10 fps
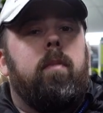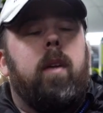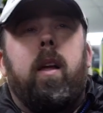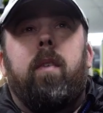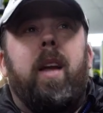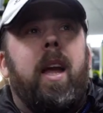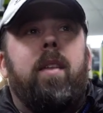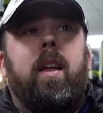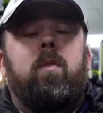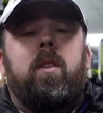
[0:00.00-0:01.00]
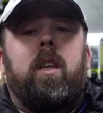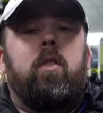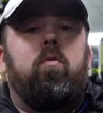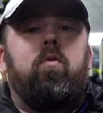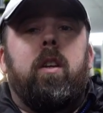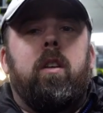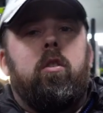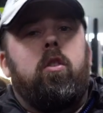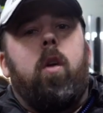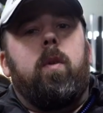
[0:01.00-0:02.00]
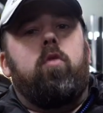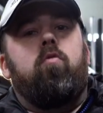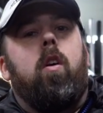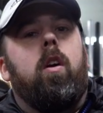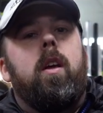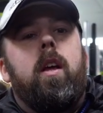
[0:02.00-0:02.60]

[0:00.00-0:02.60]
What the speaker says: I think 8,600 and just going strong.